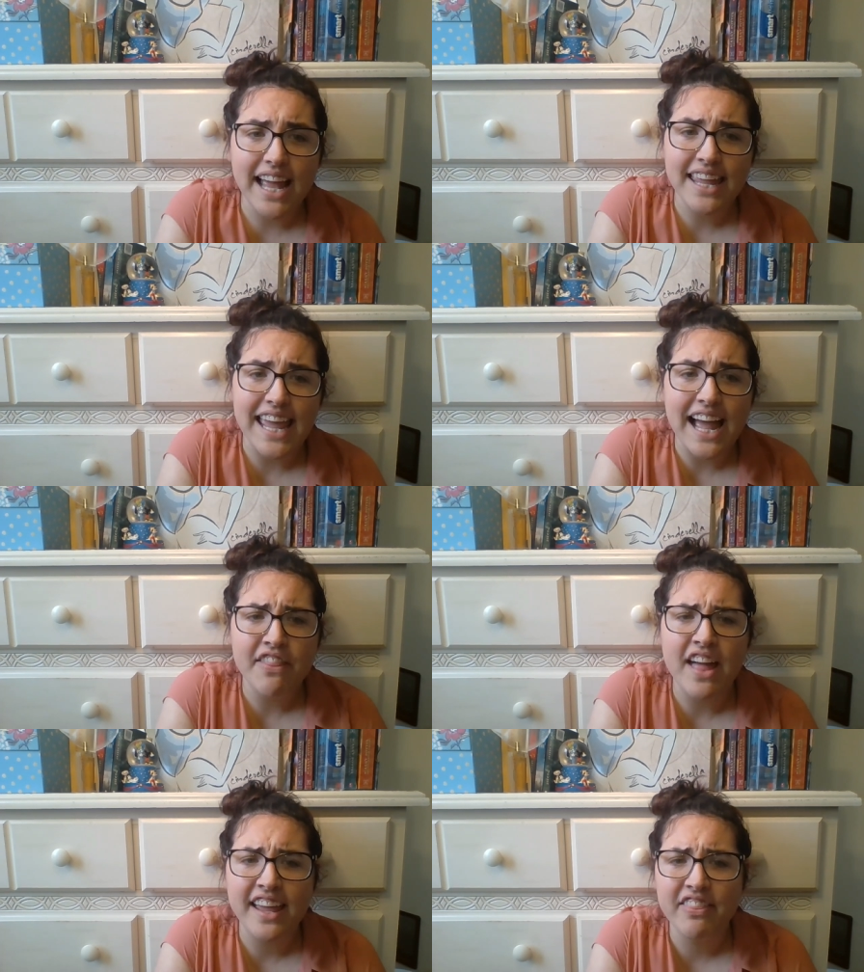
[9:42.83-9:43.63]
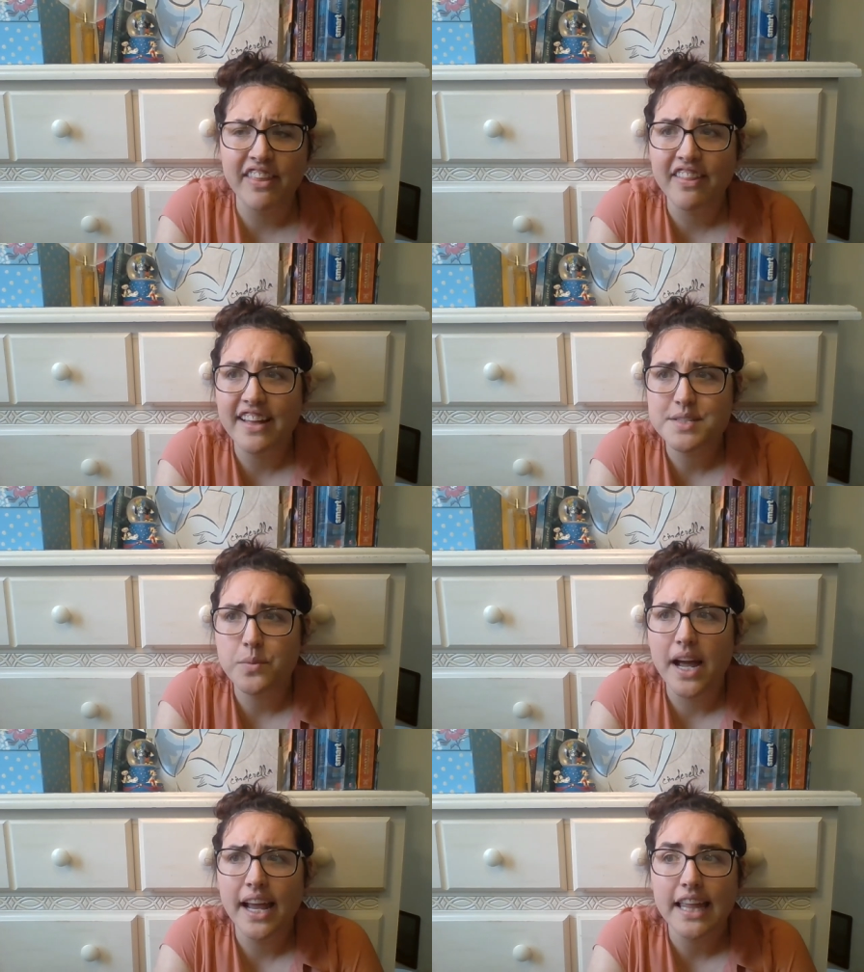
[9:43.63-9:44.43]
yeah, I think that's
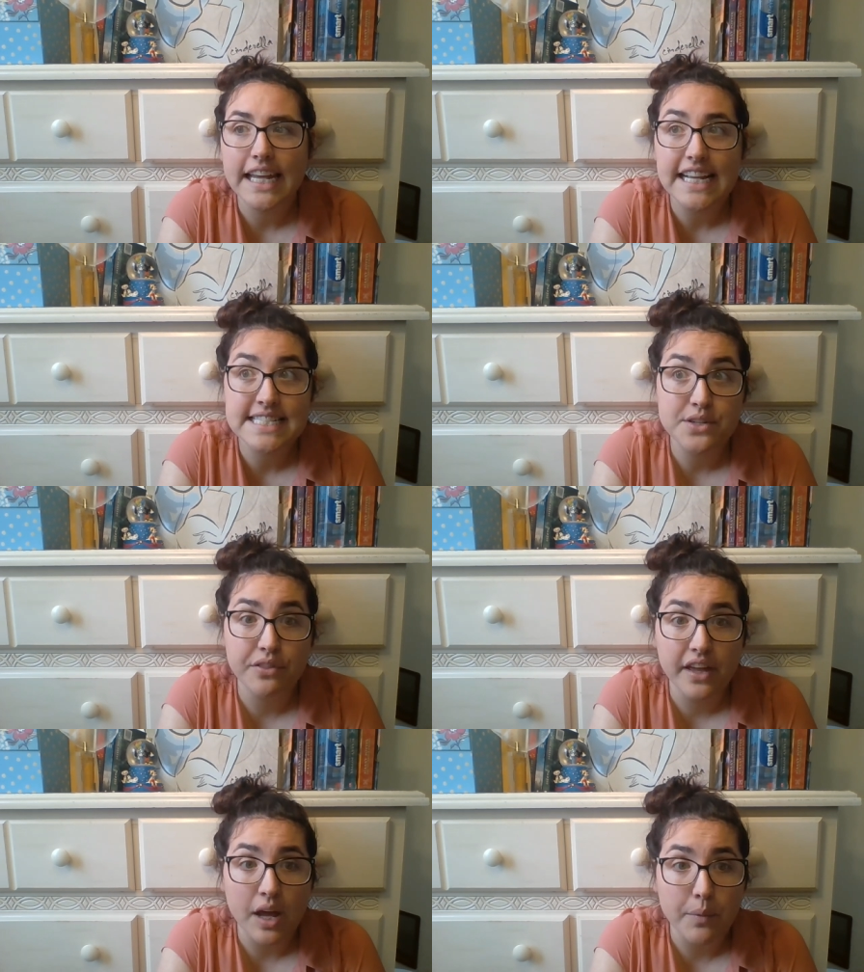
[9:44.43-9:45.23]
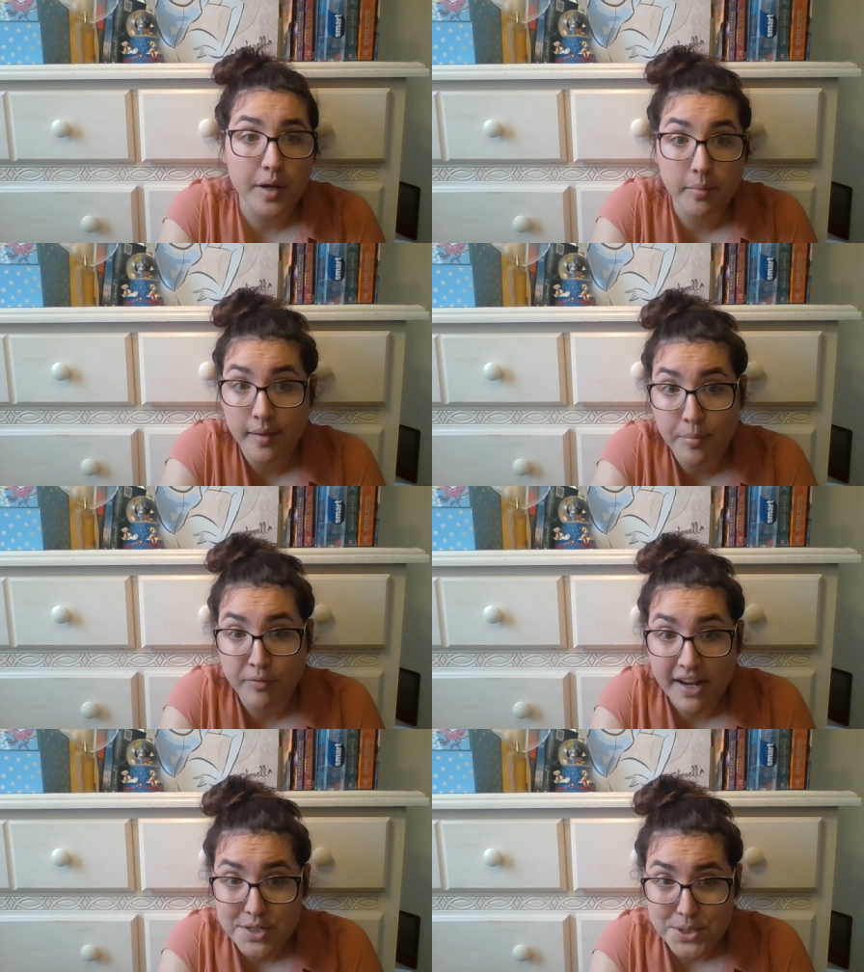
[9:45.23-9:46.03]
why, like, I still think I want to be a
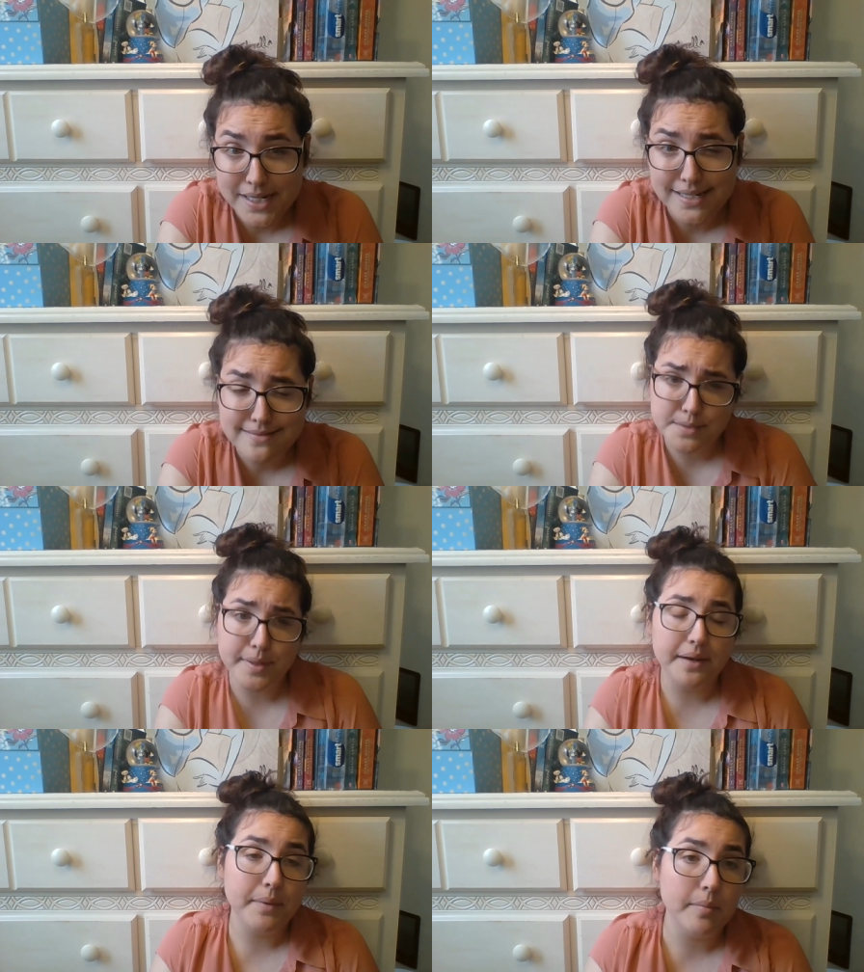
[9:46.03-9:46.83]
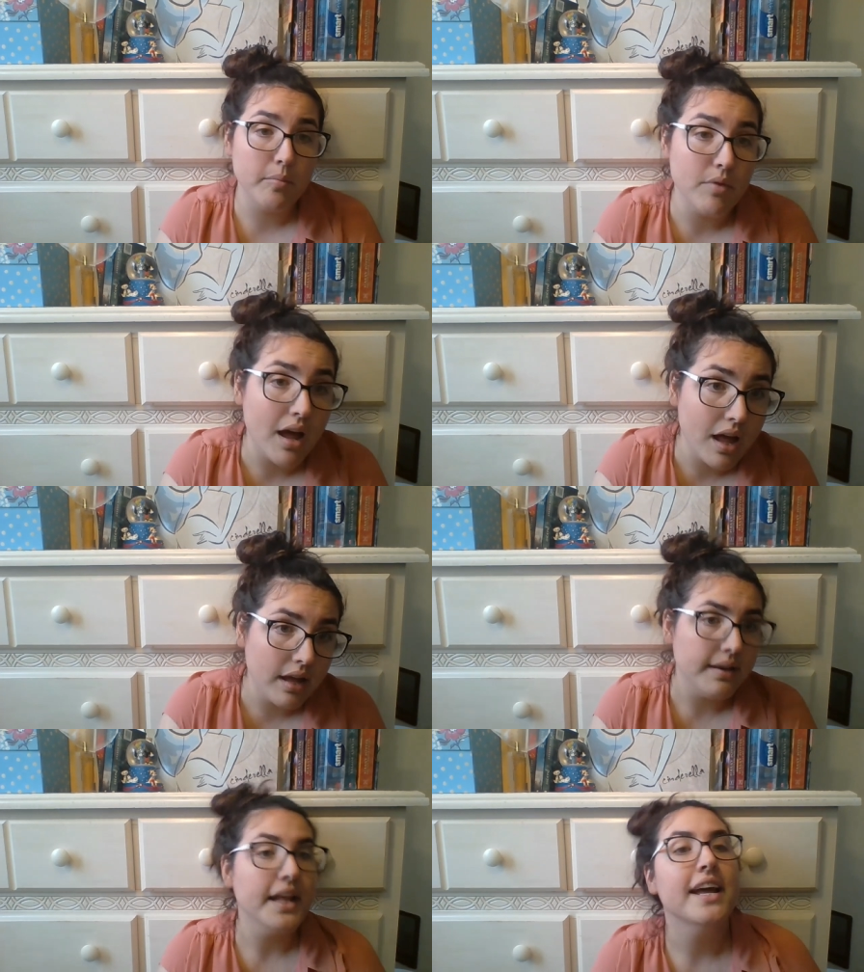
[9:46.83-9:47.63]
perfectionist, but maybe I'm not.